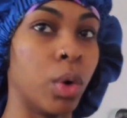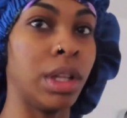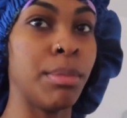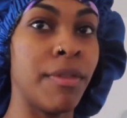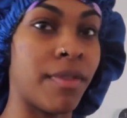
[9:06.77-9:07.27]
Let
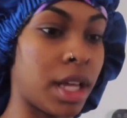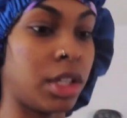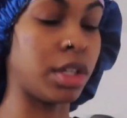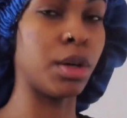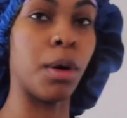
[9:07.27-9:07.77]
me follow
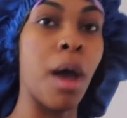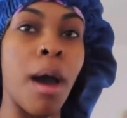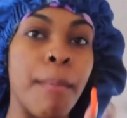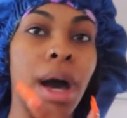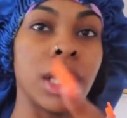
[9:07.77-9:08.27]
him.
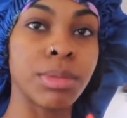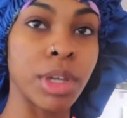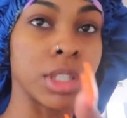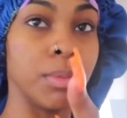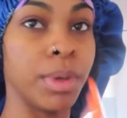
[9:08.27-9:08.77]
But I was
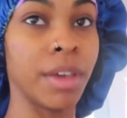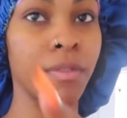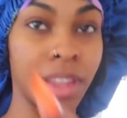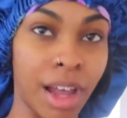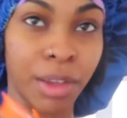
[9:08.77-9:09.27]
supposed to been
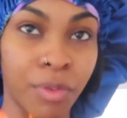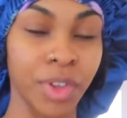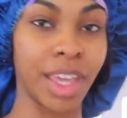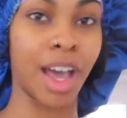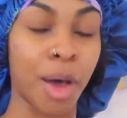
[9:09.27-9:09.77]
vlogging for
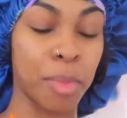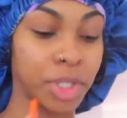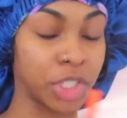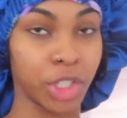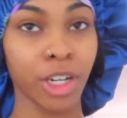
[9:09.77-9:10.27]
y'all.
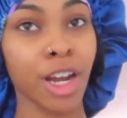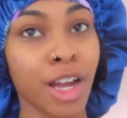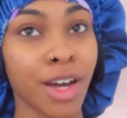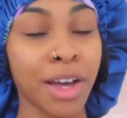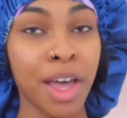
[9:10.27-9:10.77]
But your
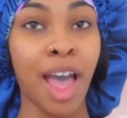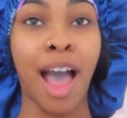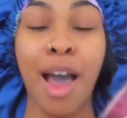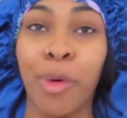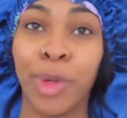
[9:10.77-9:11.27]
girl,
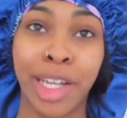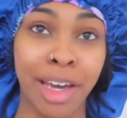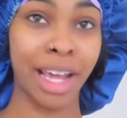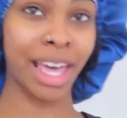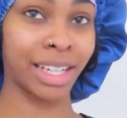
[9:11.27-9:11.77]
I went
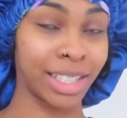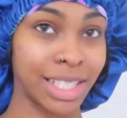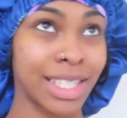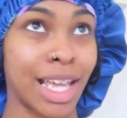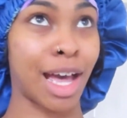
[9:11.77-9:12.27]
out. I had a
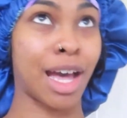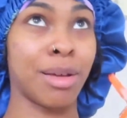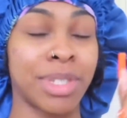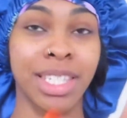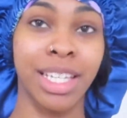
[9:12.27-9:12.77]
good time.
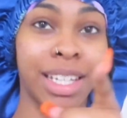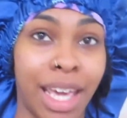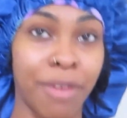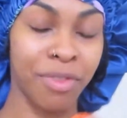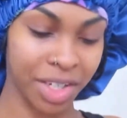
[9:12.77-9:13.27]

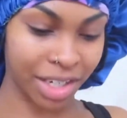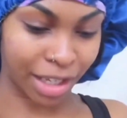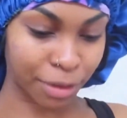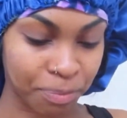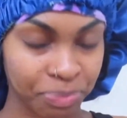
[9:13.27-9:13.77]
Sunday, fun
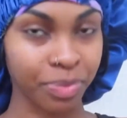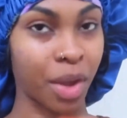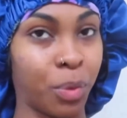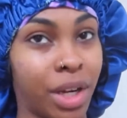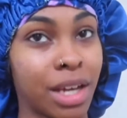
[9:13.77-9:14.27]
day. I
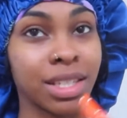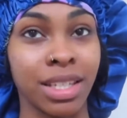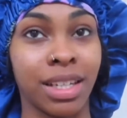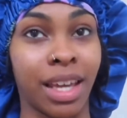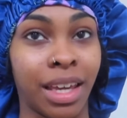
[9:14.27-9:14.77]
went out
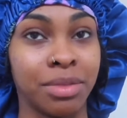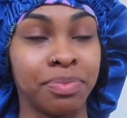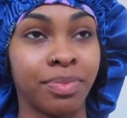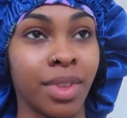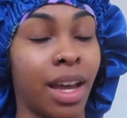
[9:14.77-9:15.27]

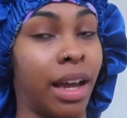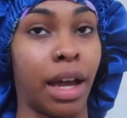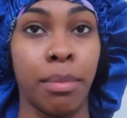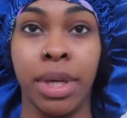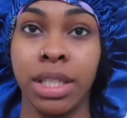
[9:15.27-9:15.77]
Sunday. I
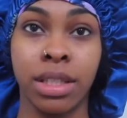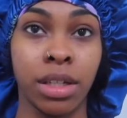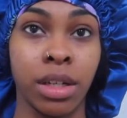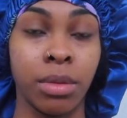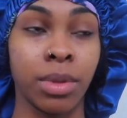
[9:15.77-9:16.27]
got messed
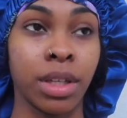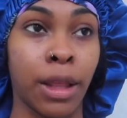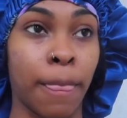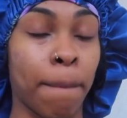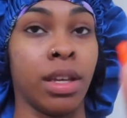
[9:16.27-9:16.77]
up.
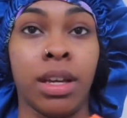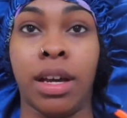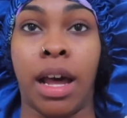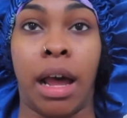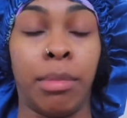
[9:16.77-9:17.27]

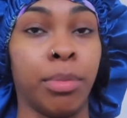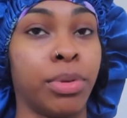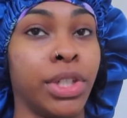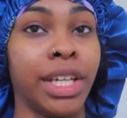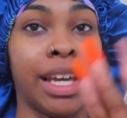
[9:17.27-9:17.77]
I'm gonna
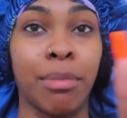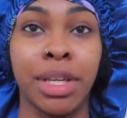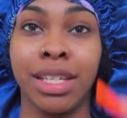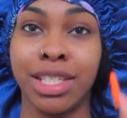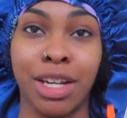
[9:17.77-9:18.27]
put in, I'm gonna
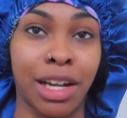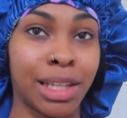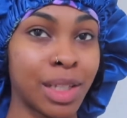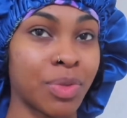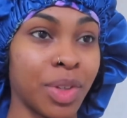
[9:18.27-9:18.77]
insert
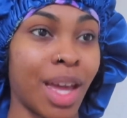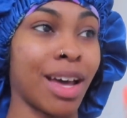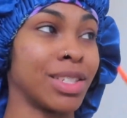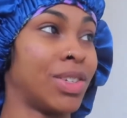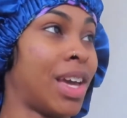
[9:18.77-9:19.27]
clips for
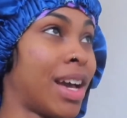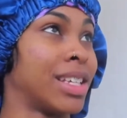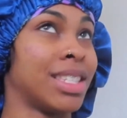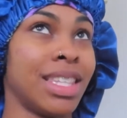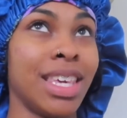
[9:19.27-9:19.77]
y'all so y'all can
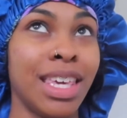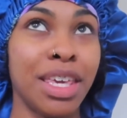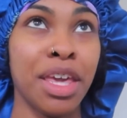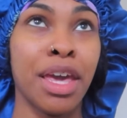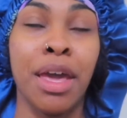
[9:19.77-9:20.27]
see.